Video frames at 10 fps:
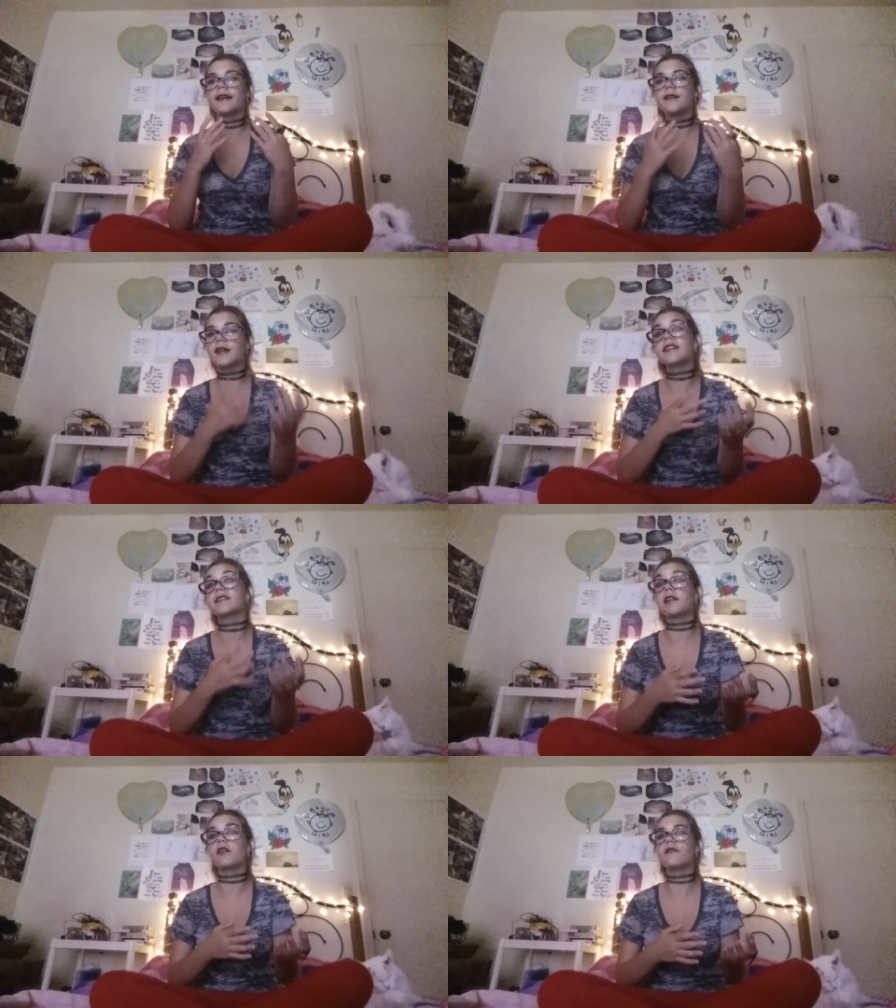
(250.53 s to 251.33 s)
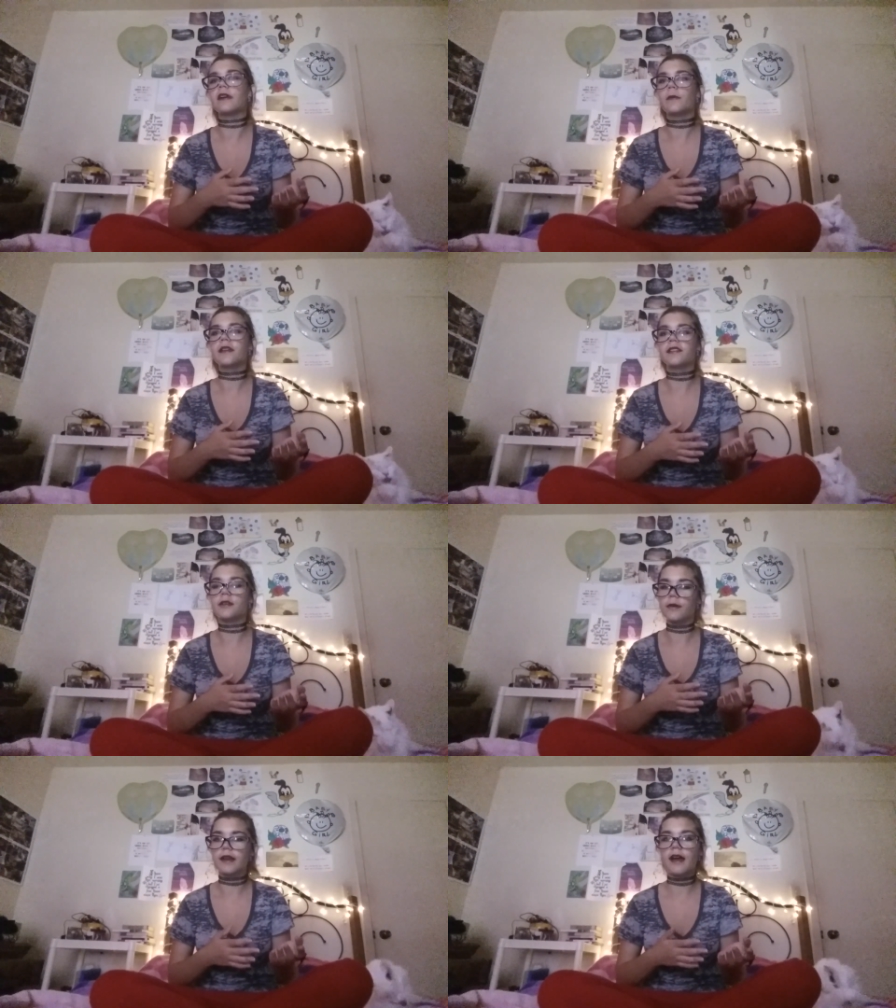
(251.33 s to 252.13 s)
you can start over once
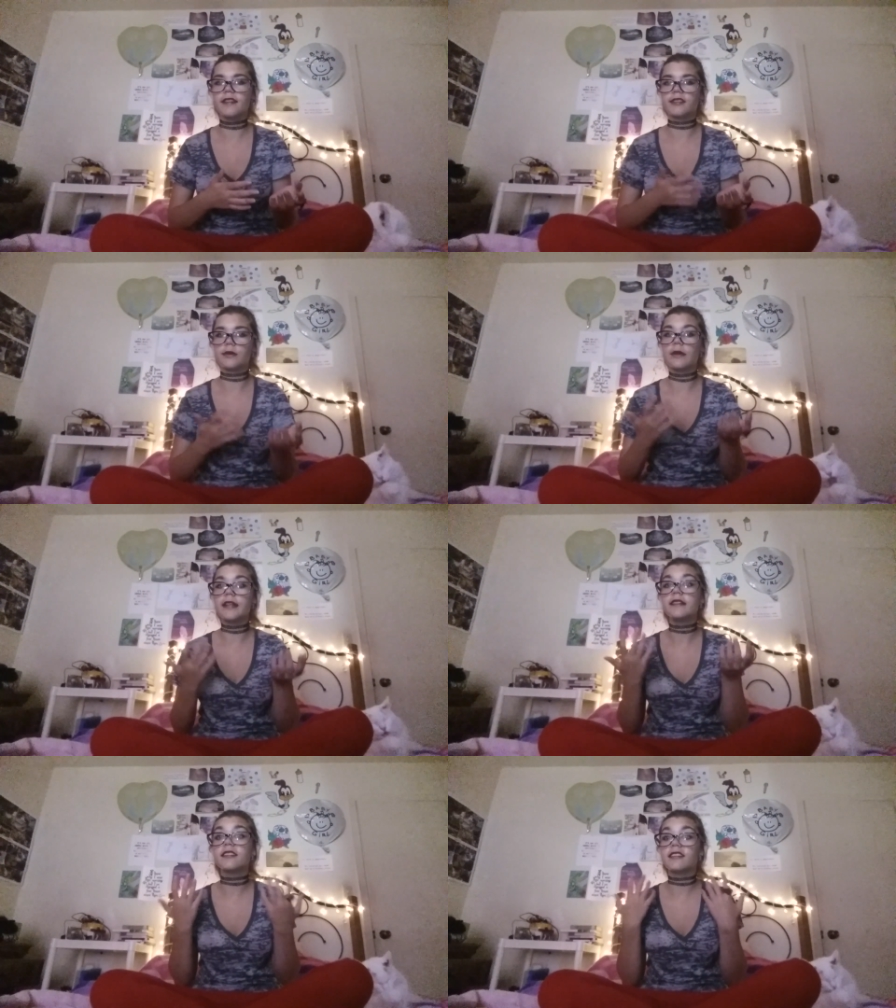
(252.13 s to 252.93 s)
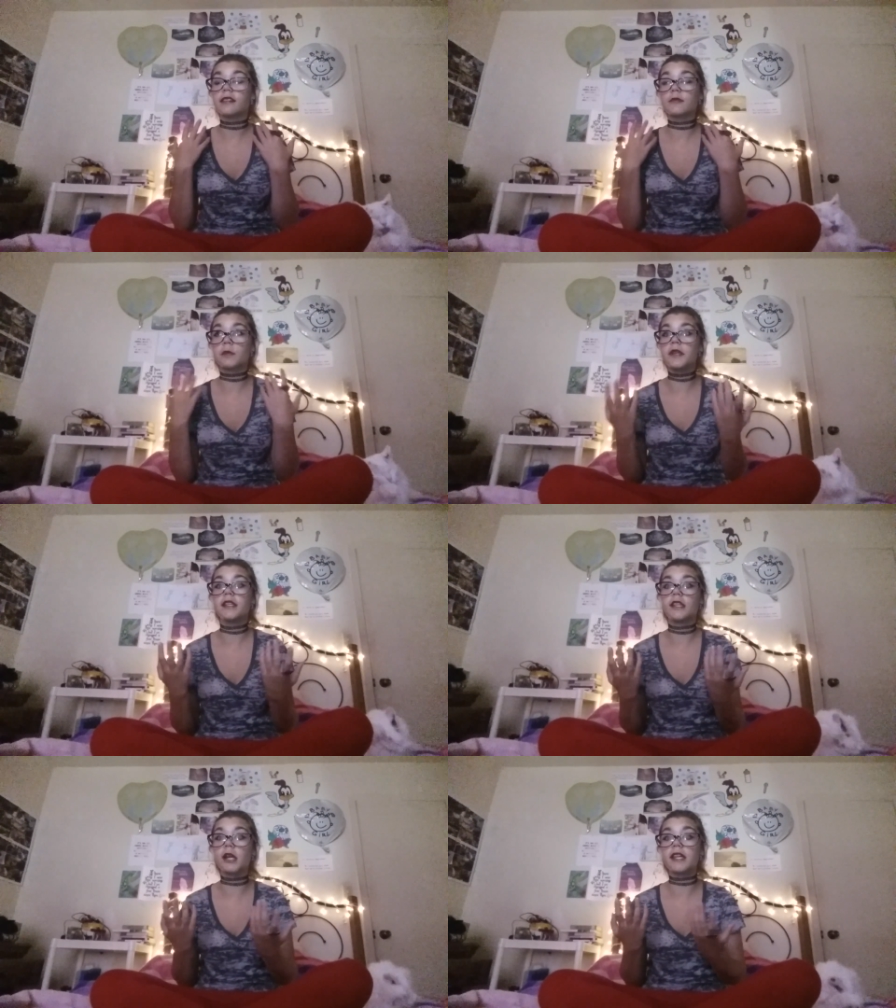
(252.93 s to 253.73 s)
you go into high school and it's
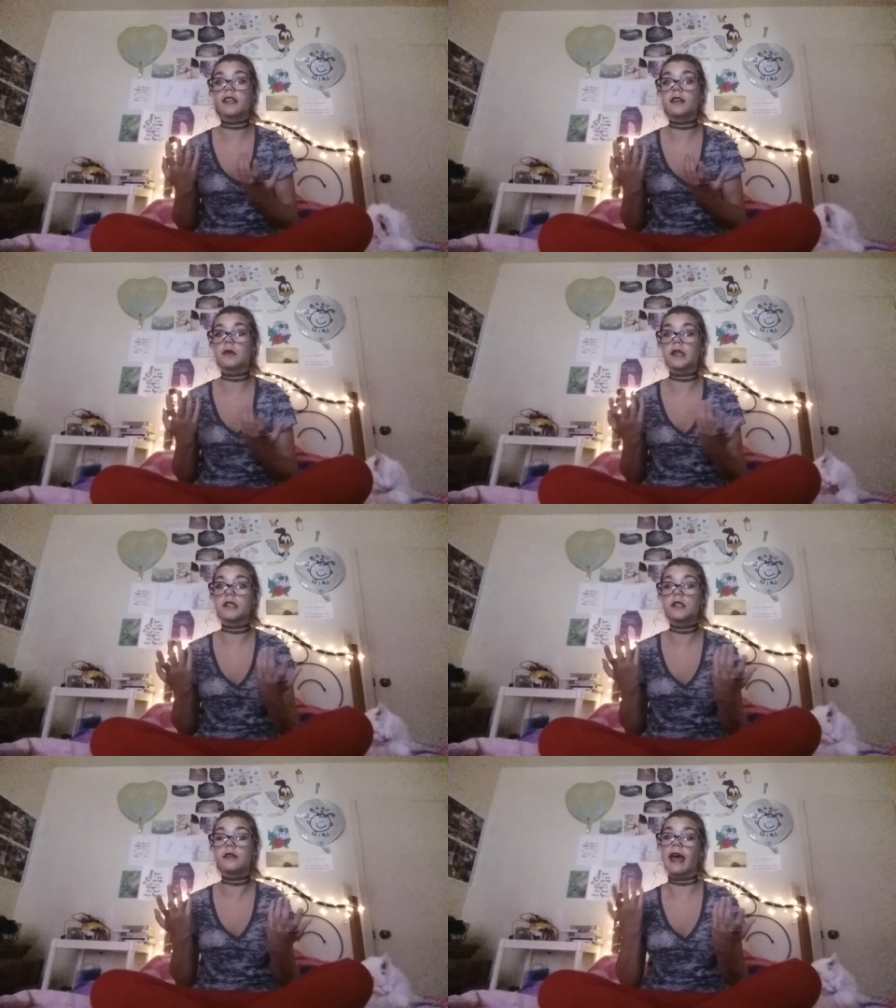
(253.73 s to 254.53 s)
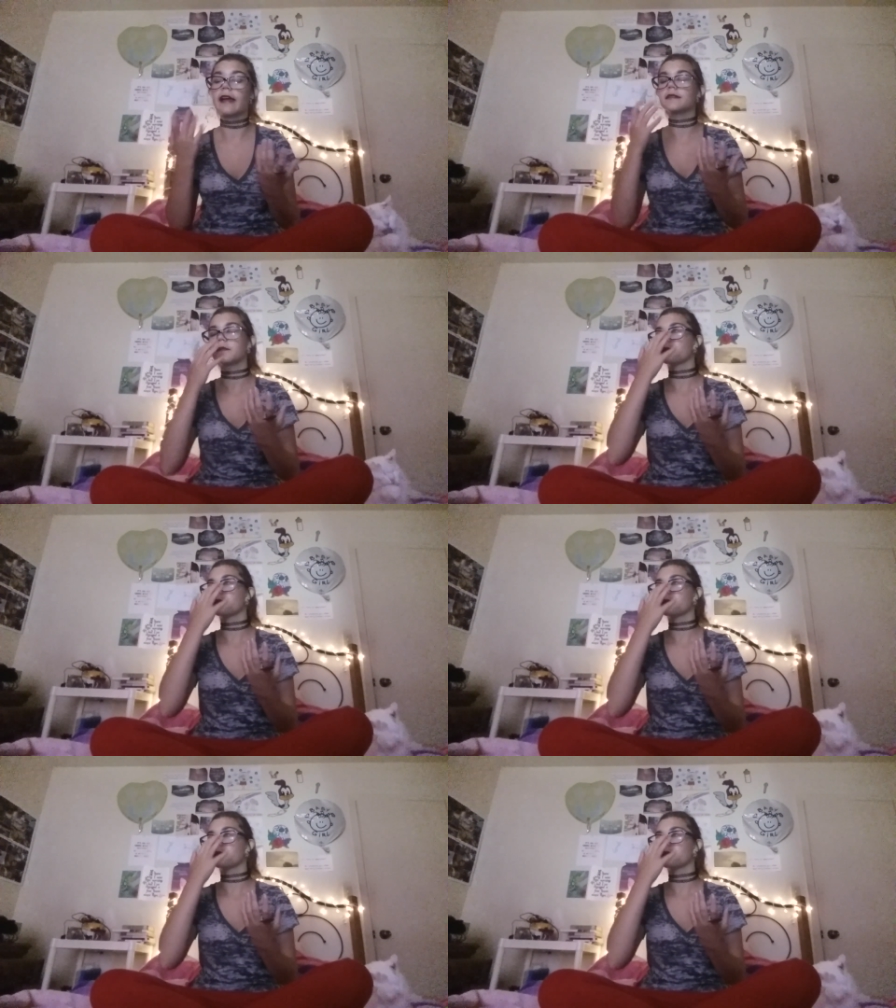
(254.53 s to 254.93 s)
really great that you can do that.